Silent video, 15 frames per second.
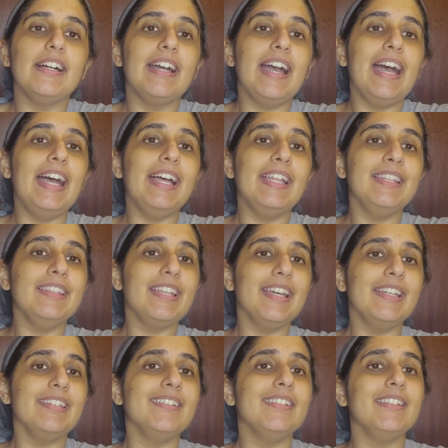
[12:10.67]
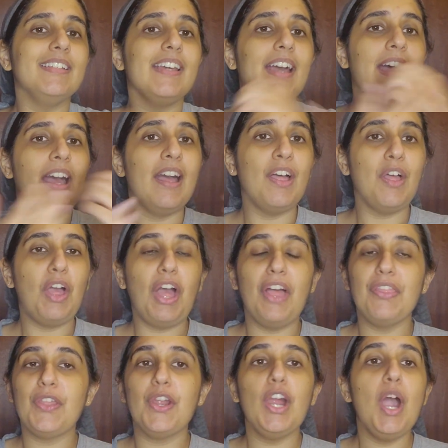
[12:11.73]
And then
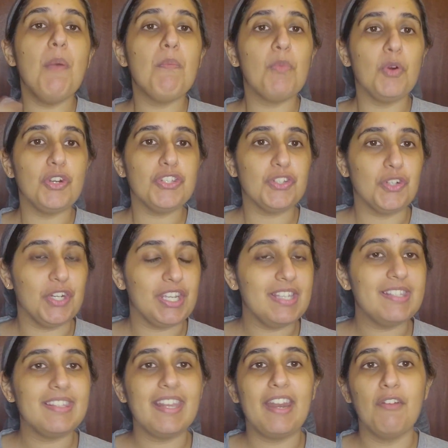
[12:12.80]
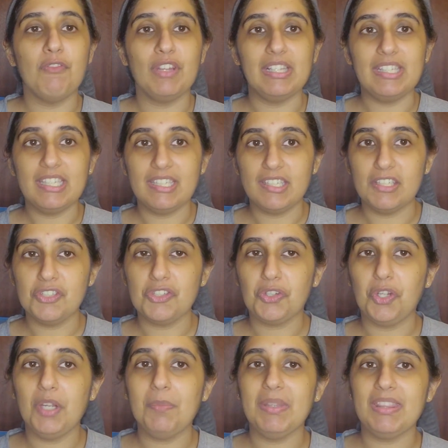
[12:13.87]
there are more stories that I really did
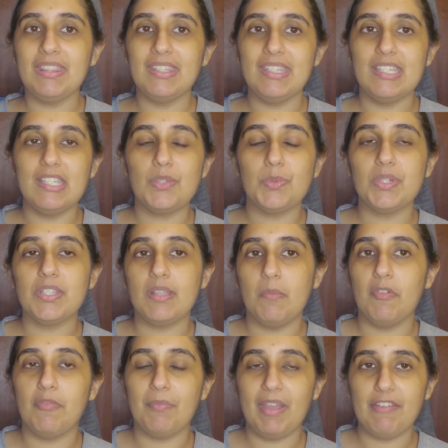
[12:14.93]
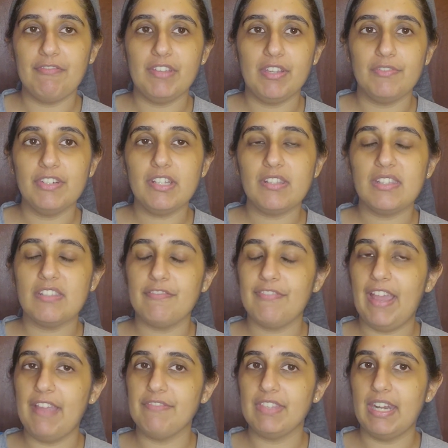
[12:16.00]
enjoy, but these were some of my favorites. The
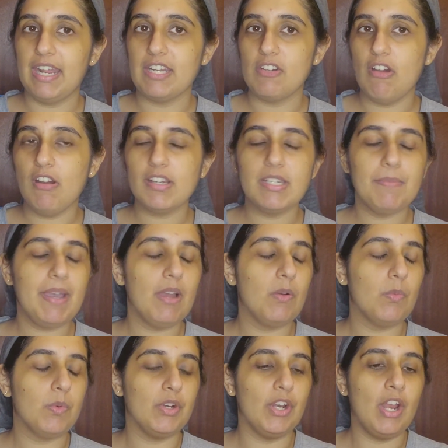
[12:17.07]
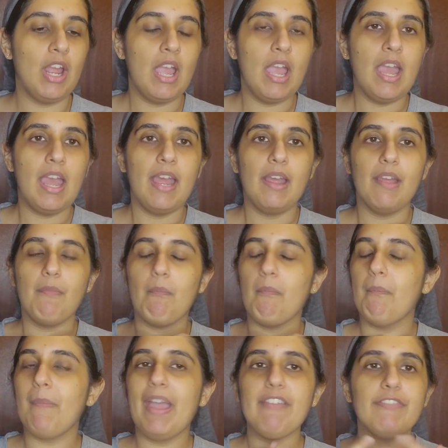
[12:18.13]
5 that I talked about were
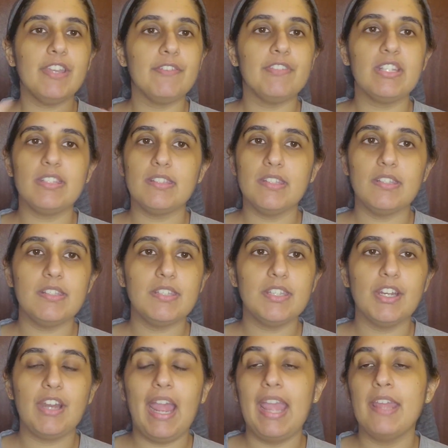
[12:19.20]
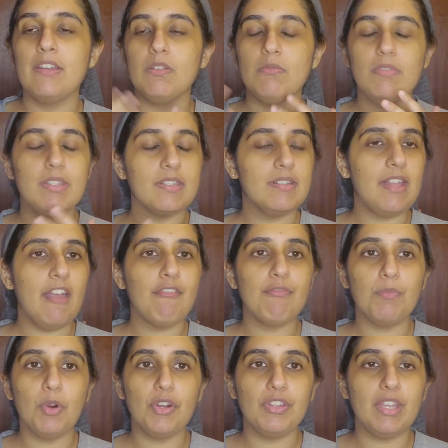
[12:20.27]
my favorites this year. I do still have
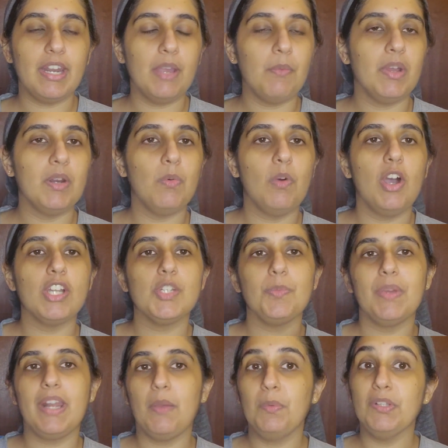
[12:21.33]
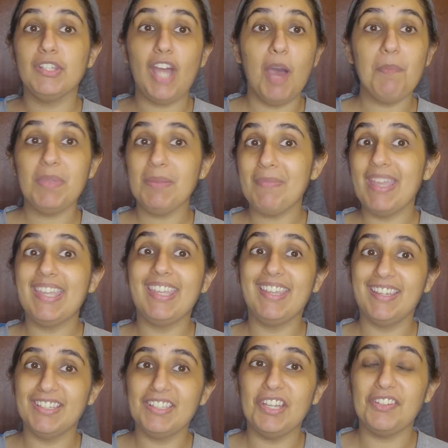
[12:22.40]
more that I want to watch, but I will not be making
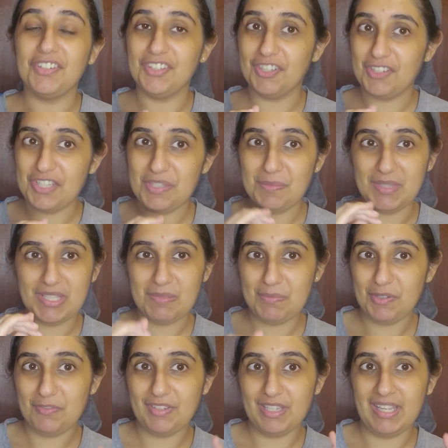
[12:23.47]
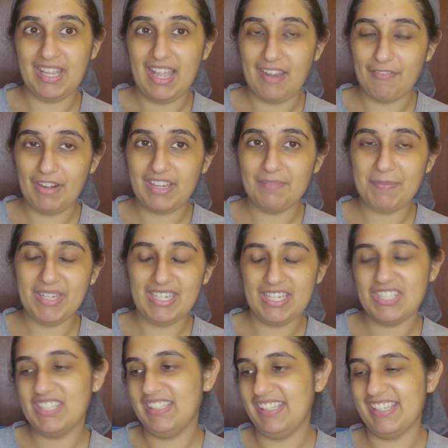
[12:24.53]
another Christmas movie
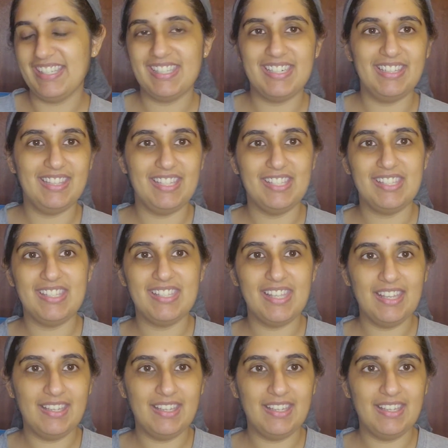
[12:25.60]
recommendation list this